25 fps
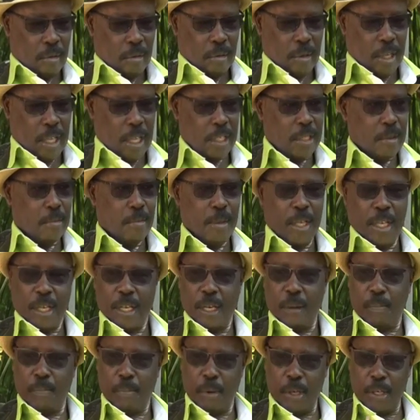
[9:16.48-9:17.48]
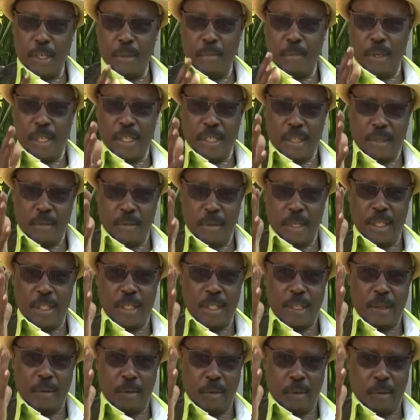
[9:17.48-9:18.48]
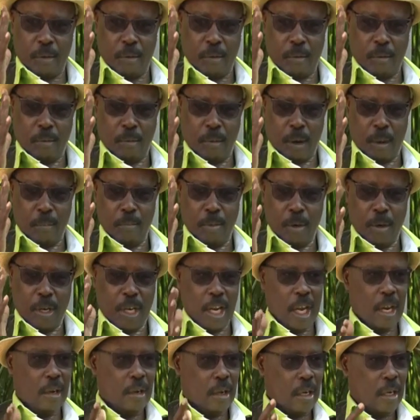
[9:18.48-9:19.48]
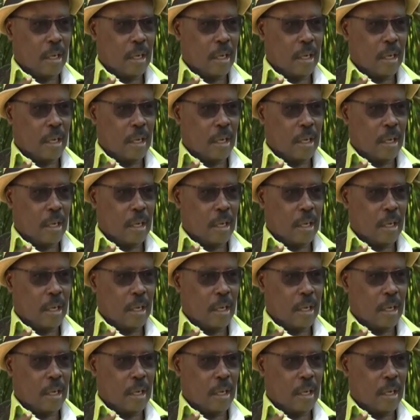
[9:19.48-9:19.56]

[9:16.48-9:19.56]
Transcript: let's make appointment with Wabukara